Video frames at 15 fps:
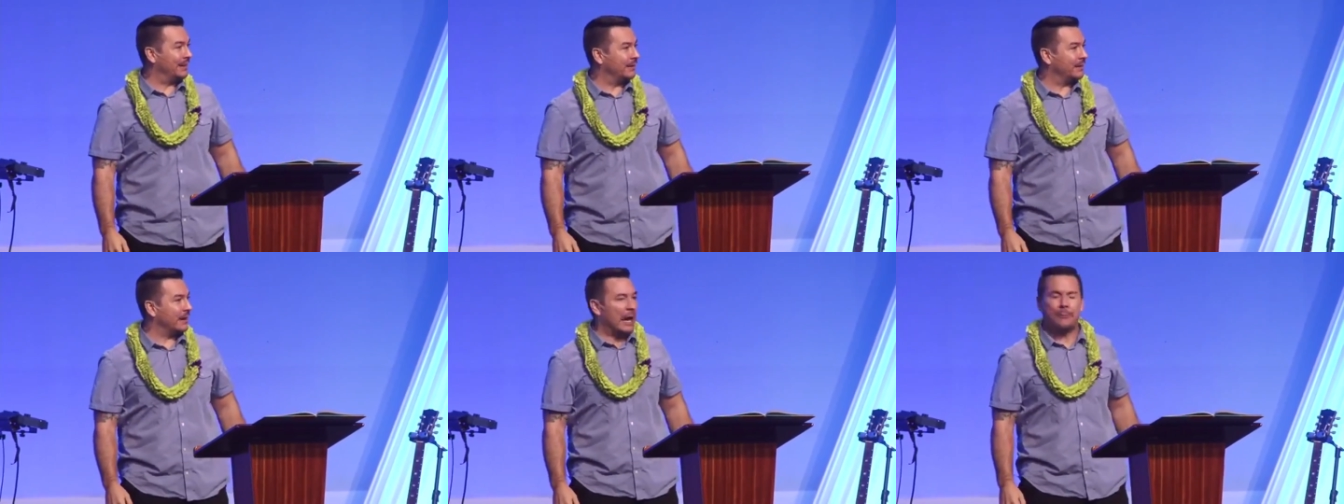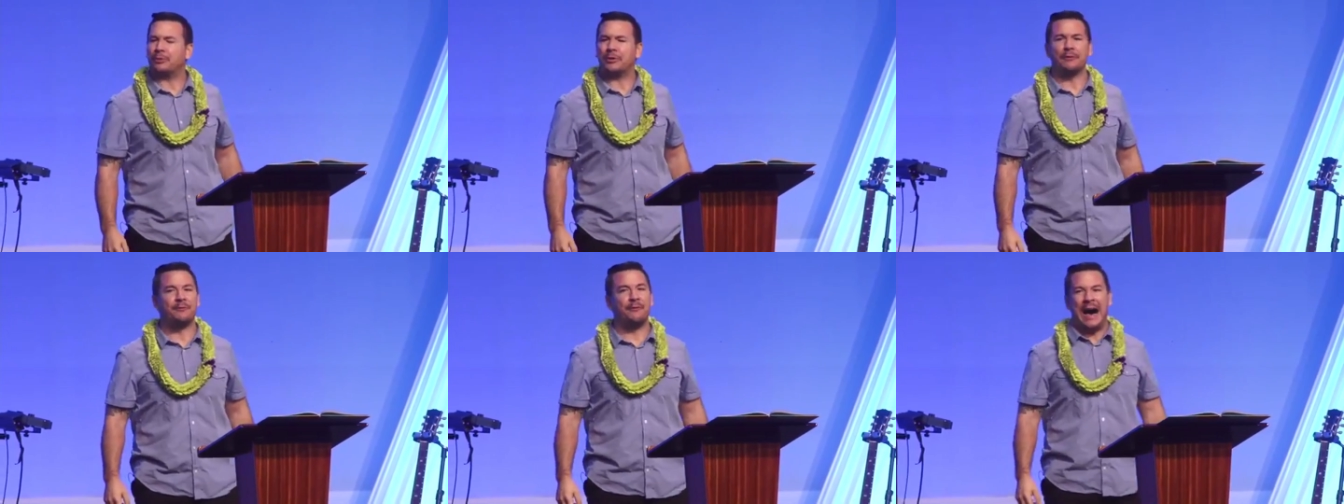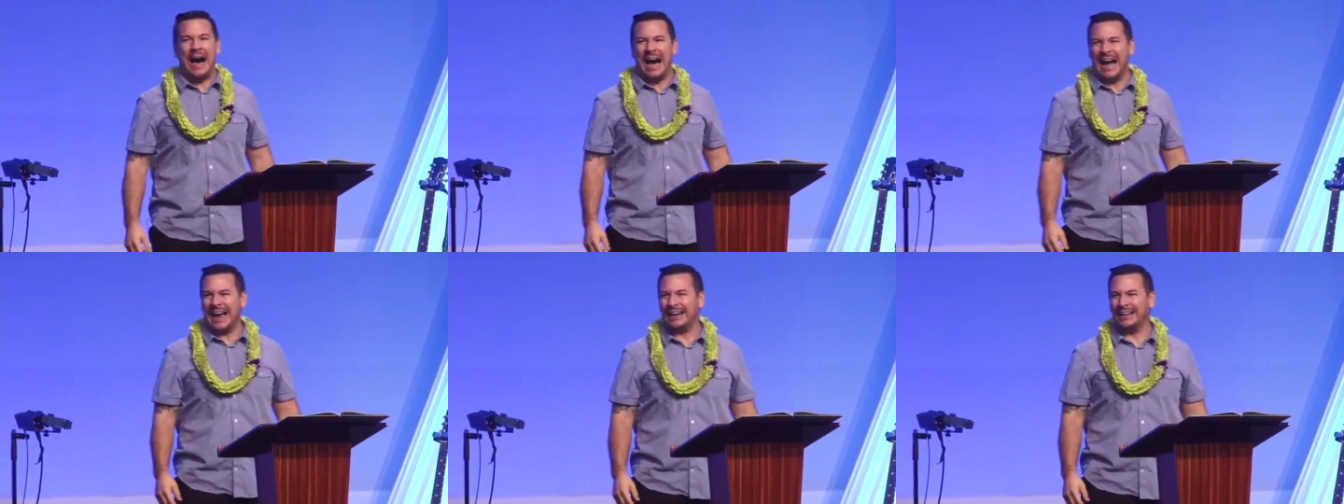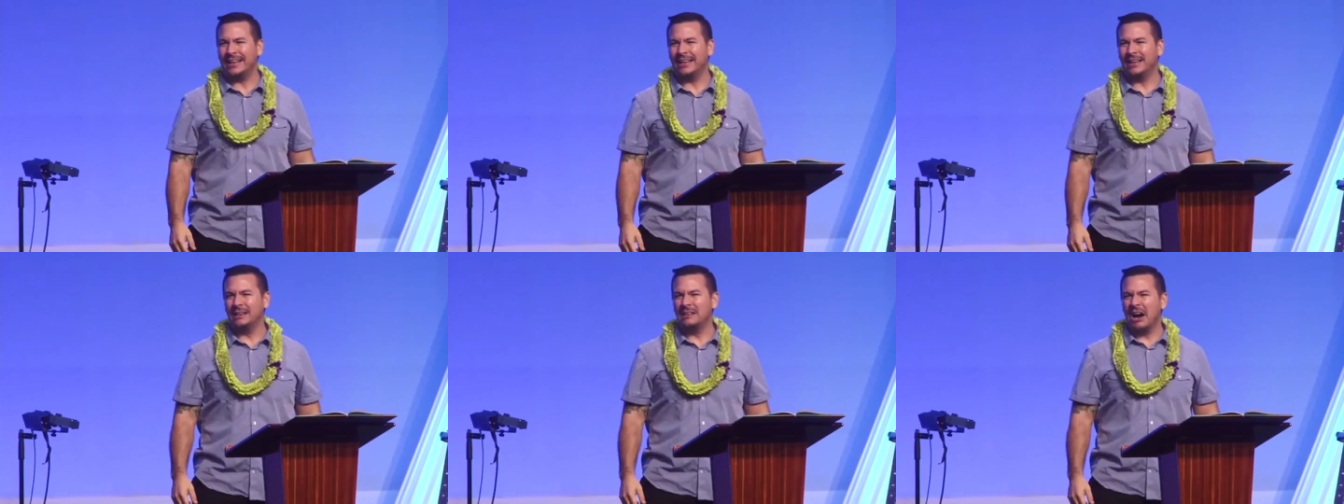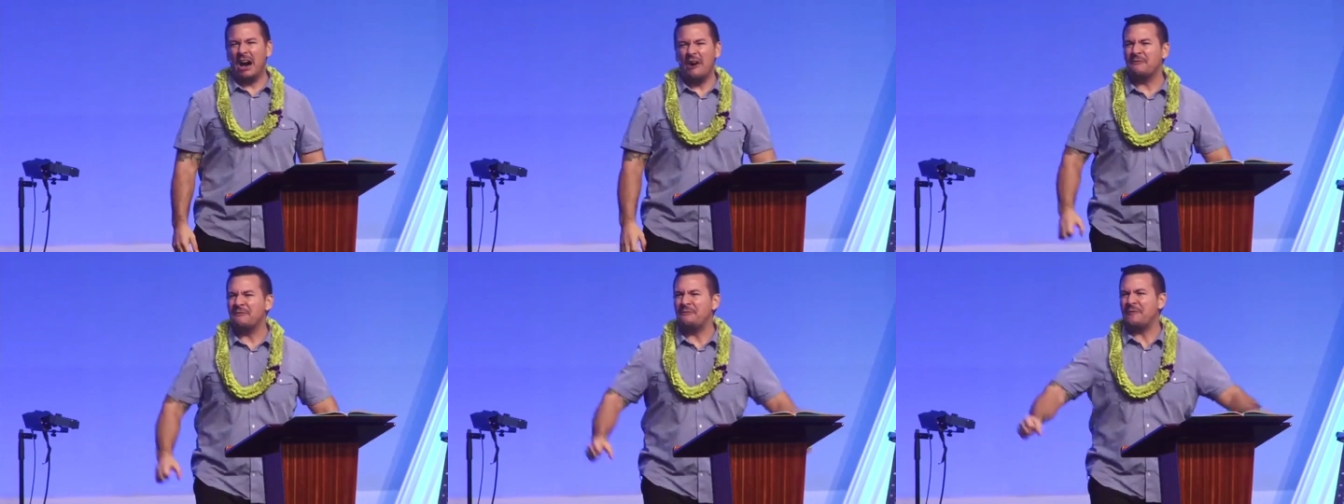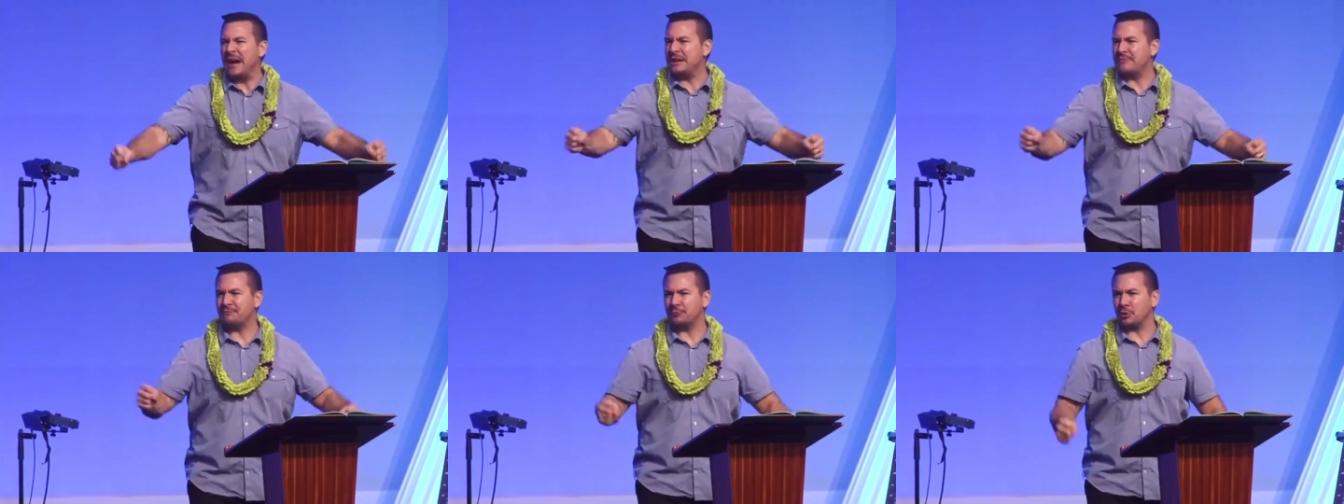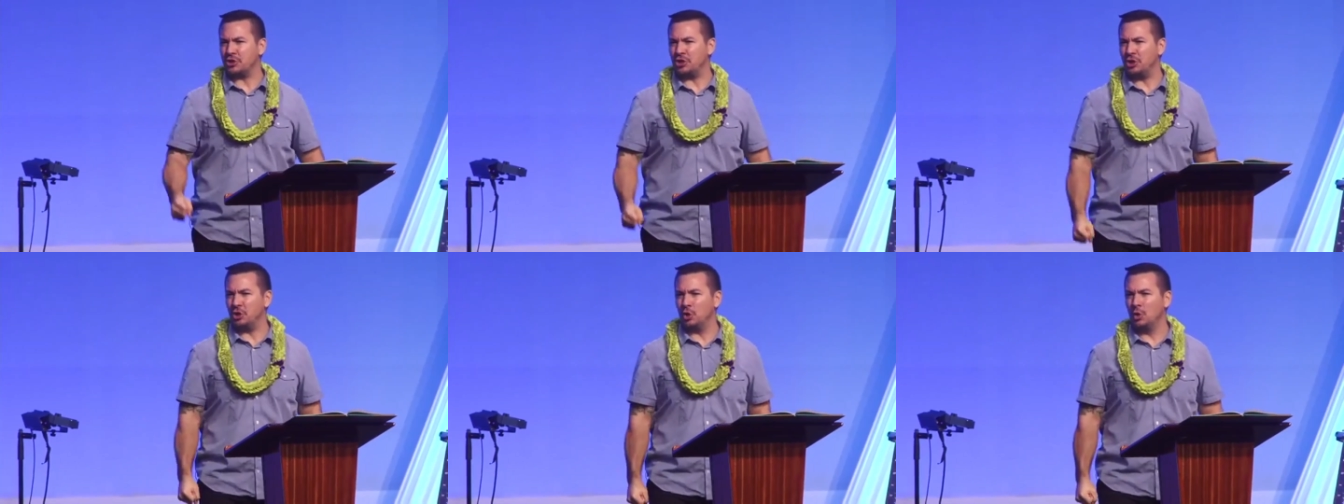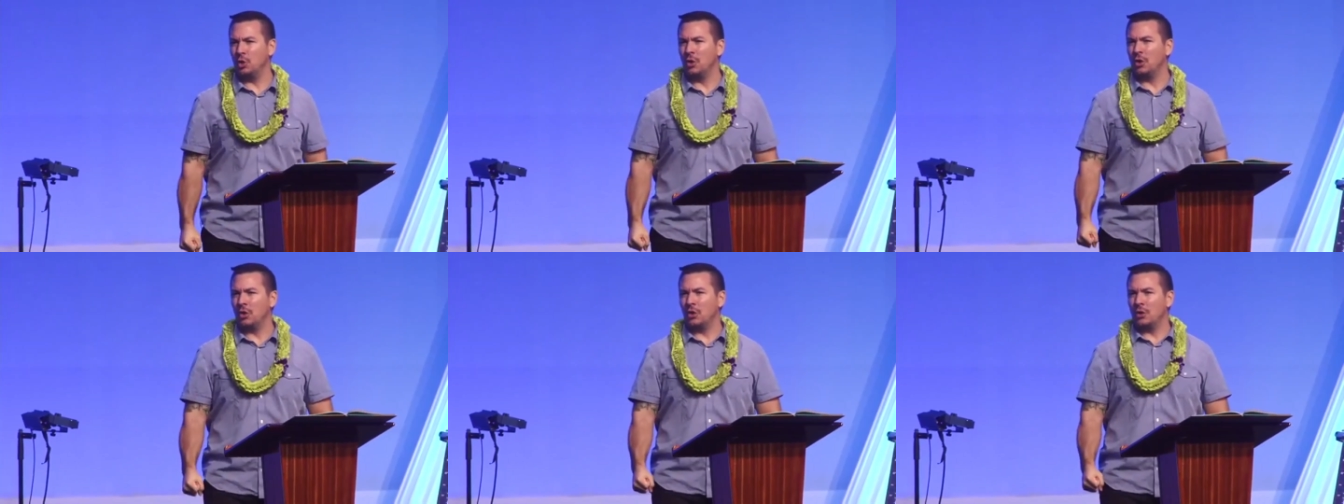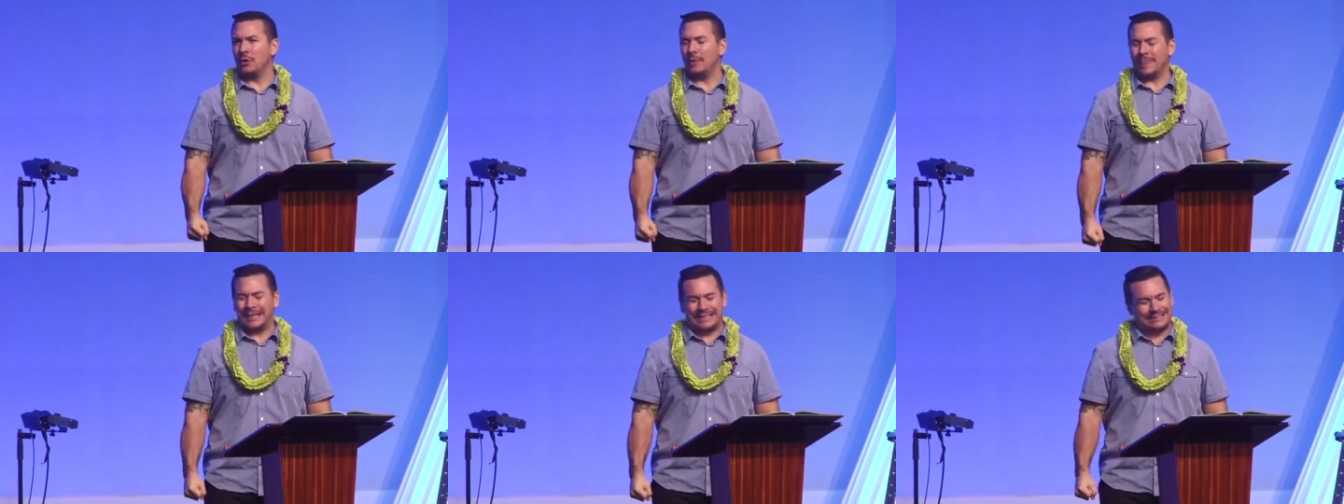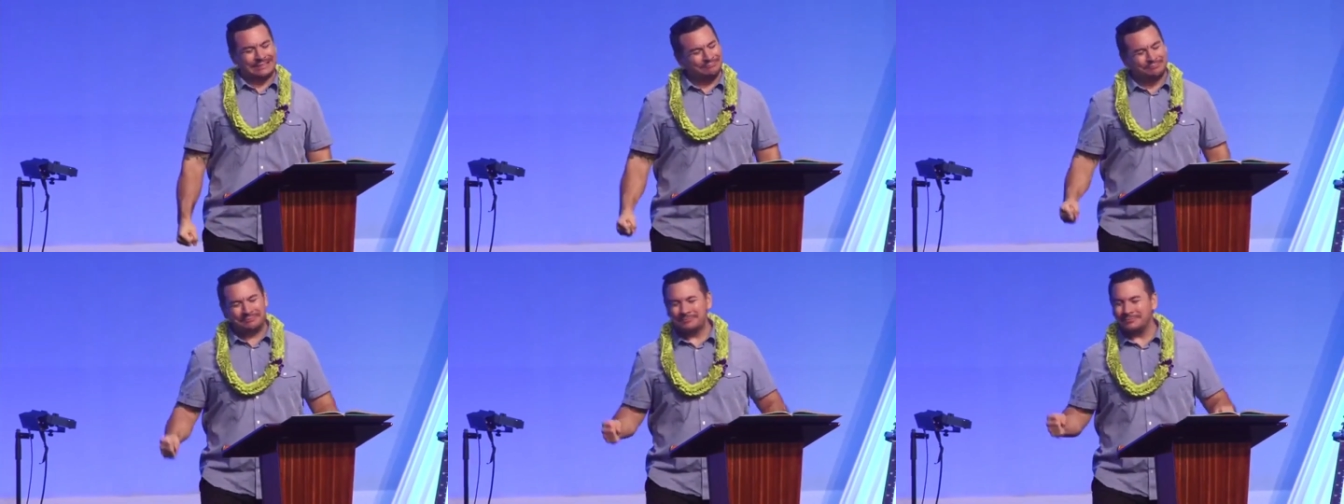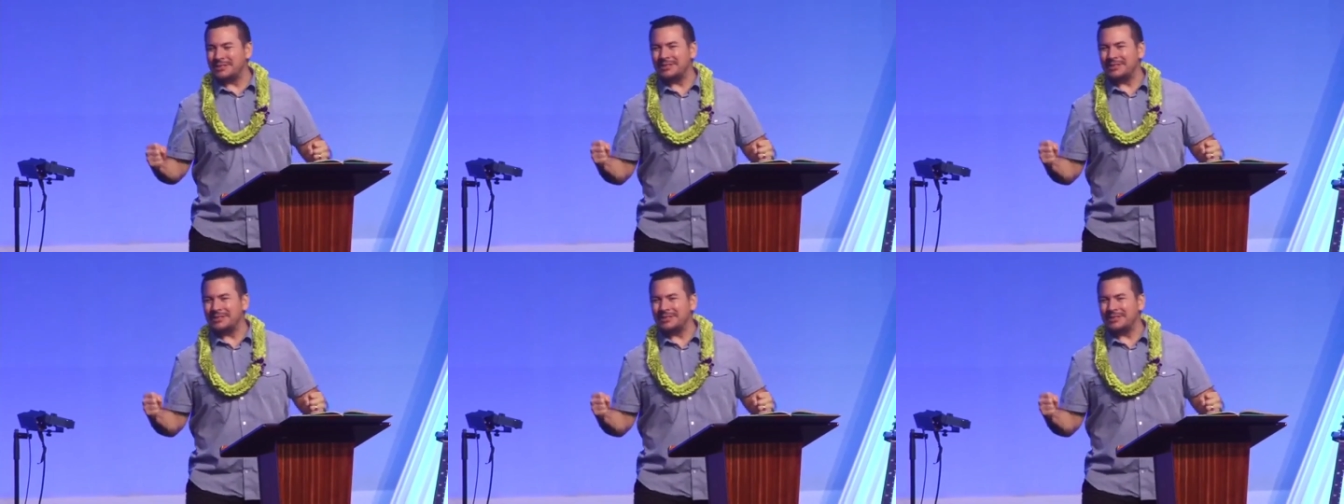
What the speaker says: I'll provide. I'll fight for you. But